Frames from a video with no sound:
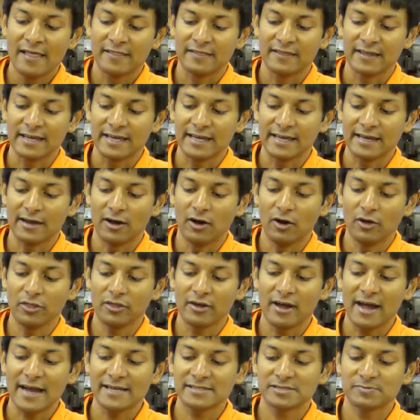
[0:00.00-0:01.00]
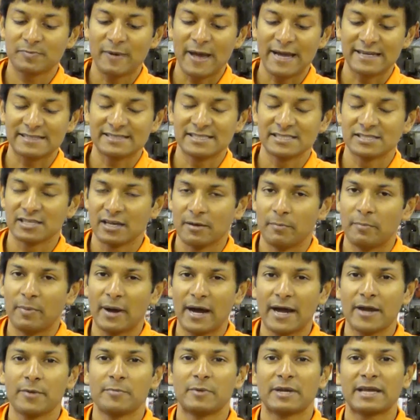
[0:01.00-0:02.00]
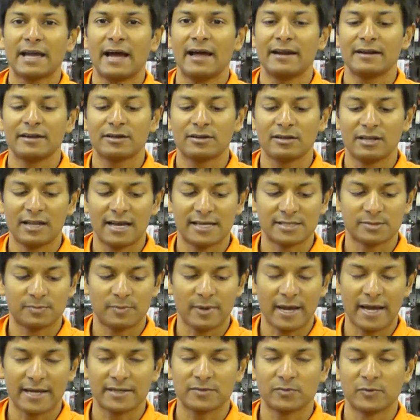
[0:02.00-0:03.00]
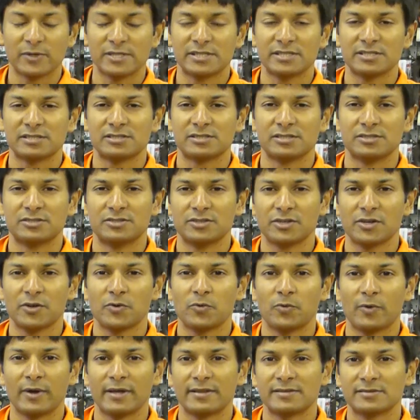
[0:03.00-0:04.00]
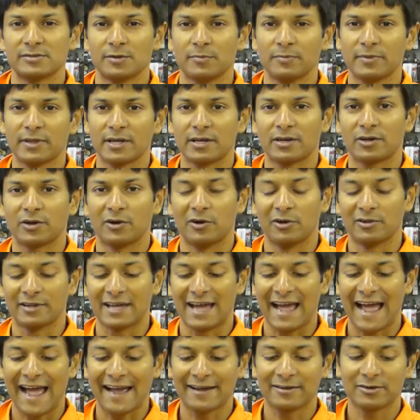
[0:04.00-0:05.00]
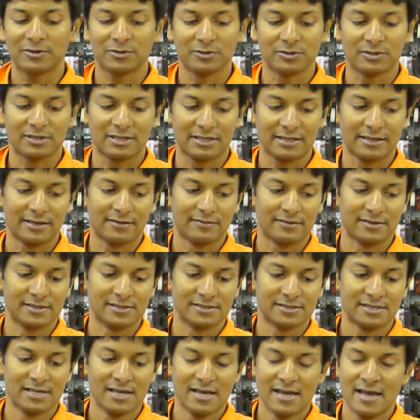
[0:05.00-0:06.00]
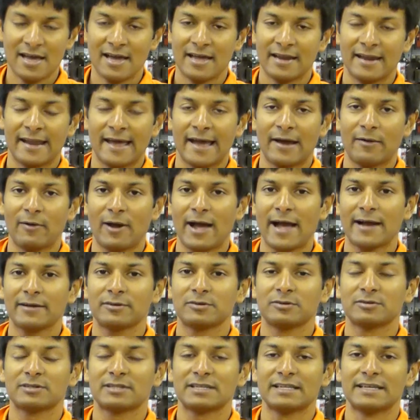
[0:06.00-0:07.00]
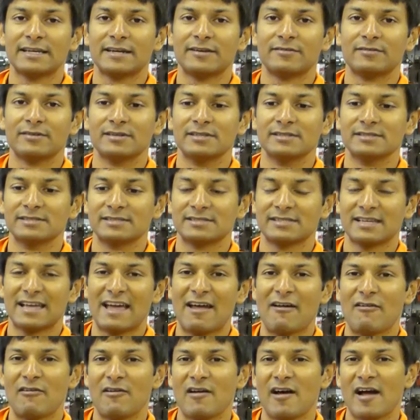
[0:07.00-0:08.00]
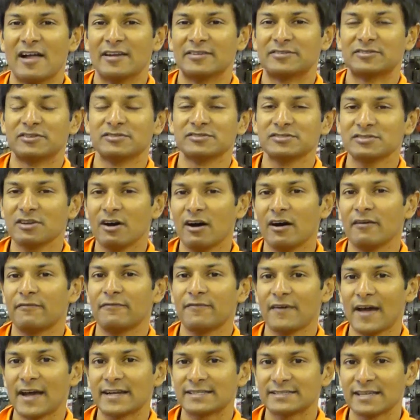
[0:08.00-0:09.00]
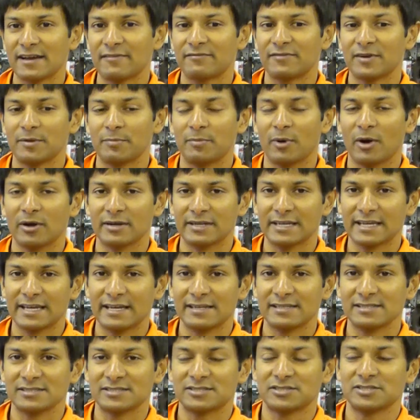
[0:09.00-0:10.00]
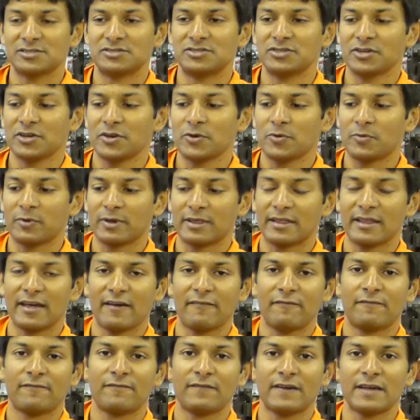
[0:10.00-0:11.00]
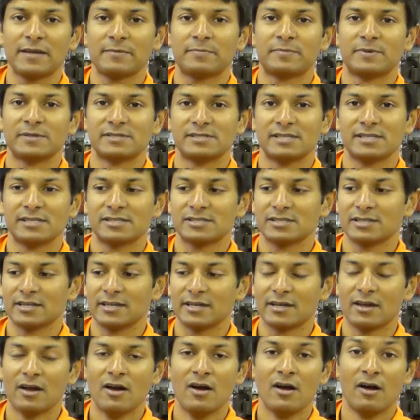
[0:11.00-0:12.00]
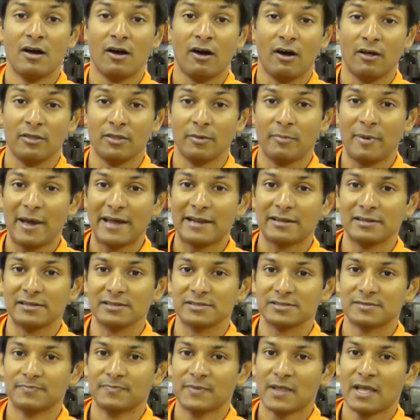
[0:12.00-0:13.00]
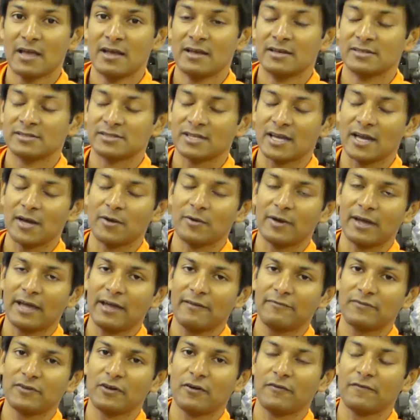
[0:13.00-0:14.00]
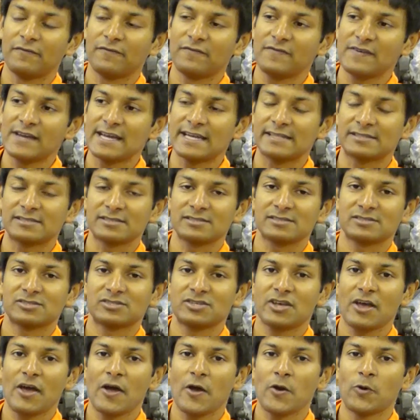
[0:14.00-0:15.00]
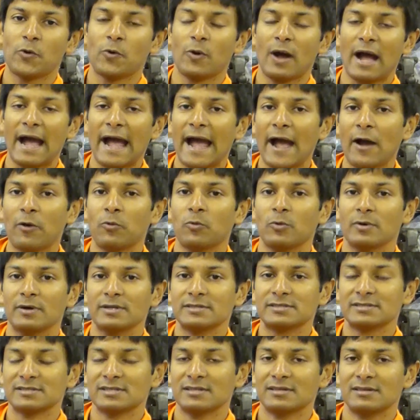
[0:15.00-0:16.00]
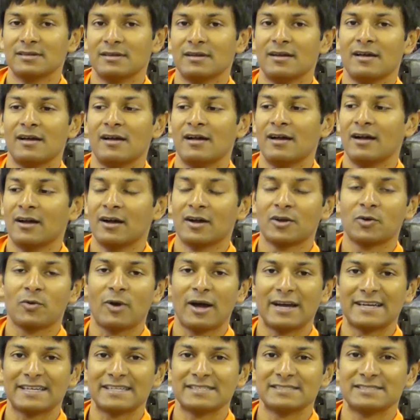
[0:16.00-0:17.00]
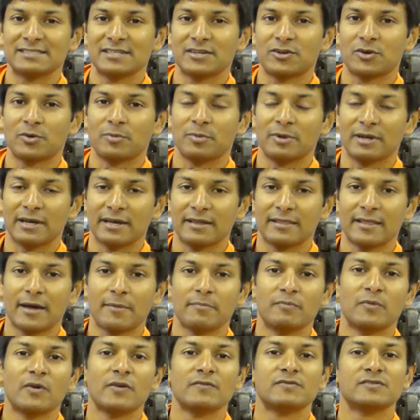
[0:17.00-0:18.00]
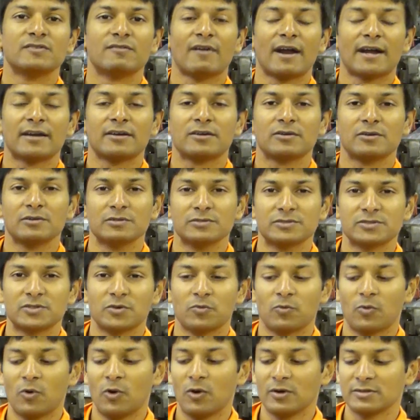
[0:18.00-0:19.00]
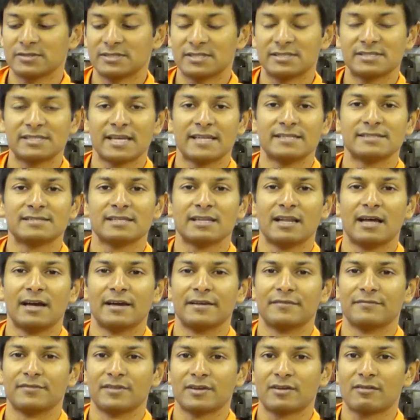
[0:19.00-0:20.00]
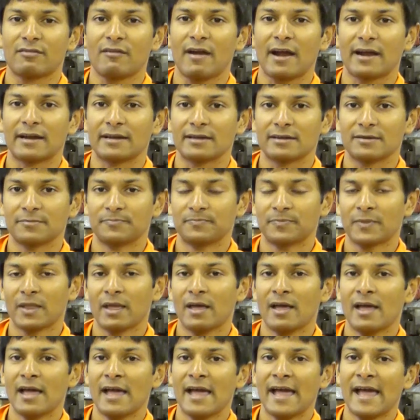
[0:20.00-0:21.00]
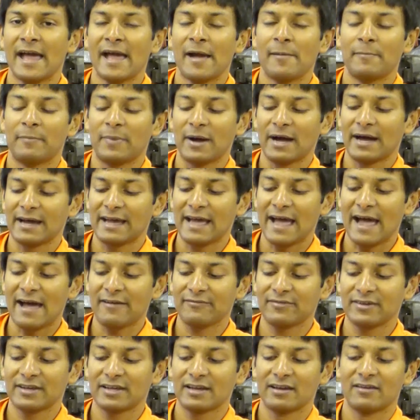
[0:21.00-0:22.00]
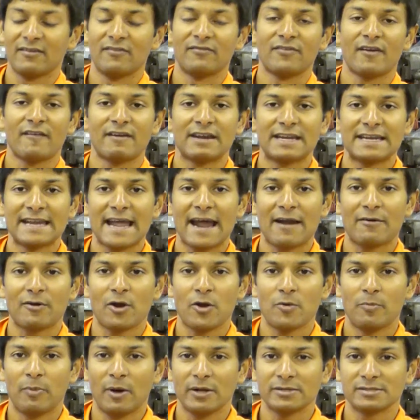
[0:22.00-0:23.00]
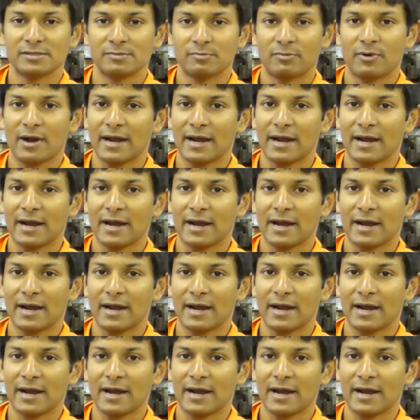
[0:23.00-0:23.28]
The other aspect is a biomechanical aspect, which is to do with something called ankle clearance. Now, ankle clearance does not affect everybody, and it's to do with their feet positioning on the pedals. So if your feet toe outwards quite considerably, that moves your ankle towards the centre line of the crank. By having a very narrow bottom